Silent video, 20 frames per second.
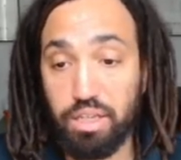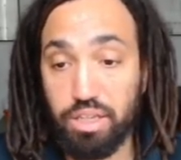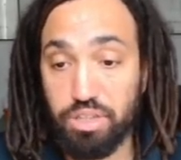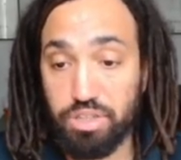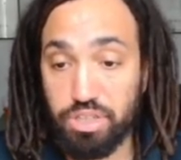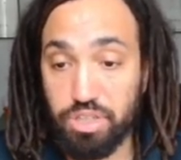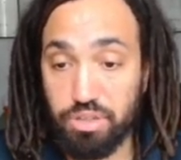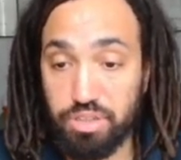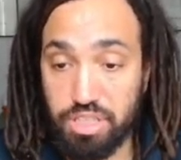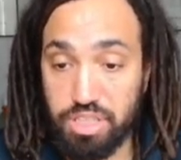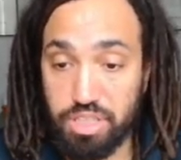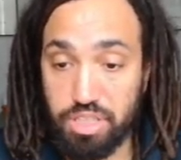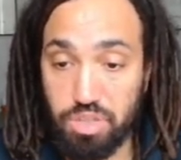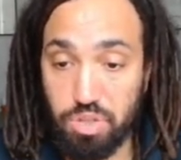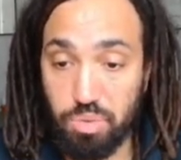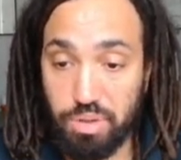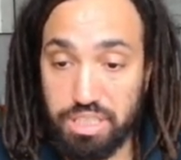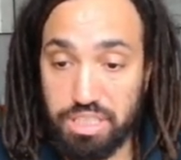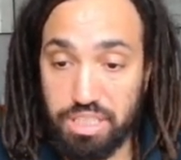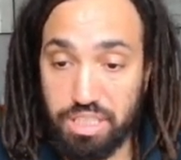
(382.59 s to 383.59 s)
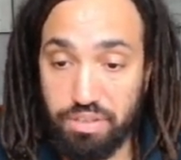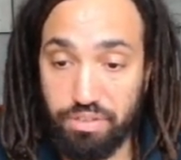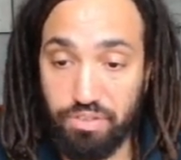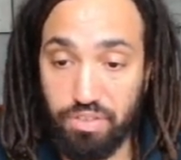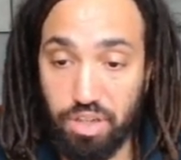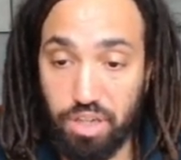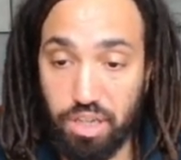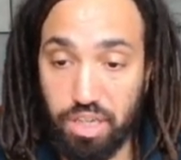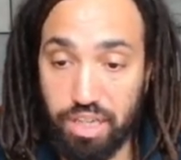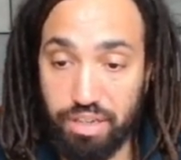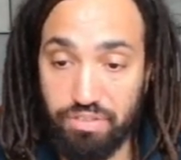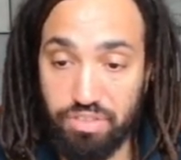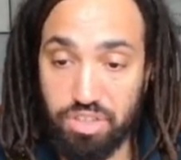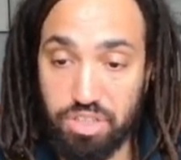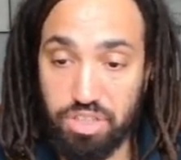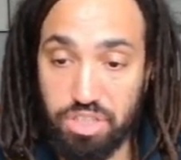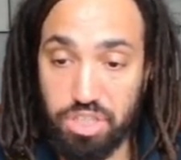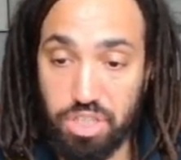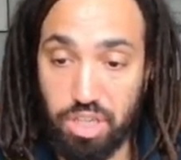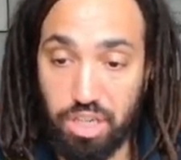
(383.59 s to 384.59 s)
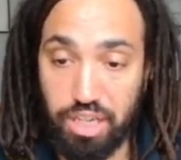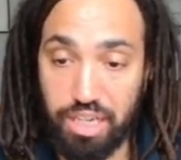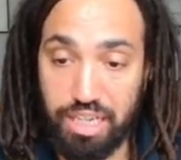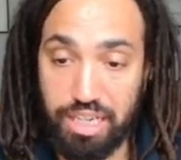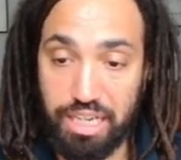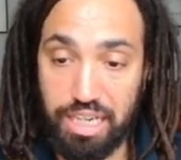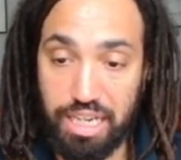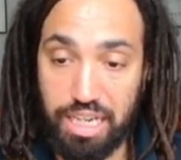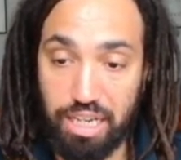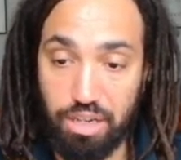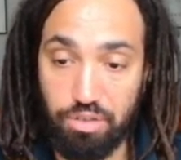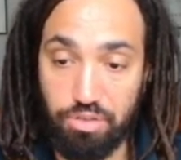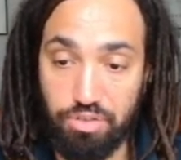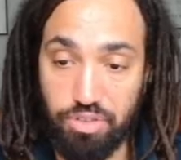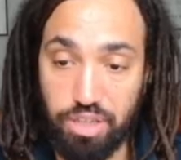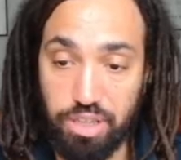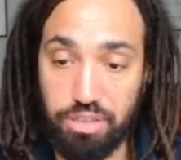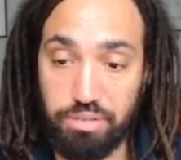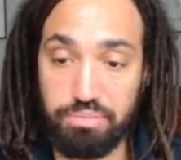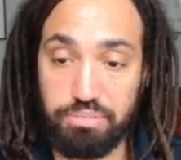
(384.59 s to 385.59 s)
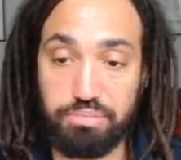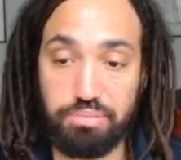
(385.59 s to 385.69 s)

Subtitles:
So this is 25 sine alpha,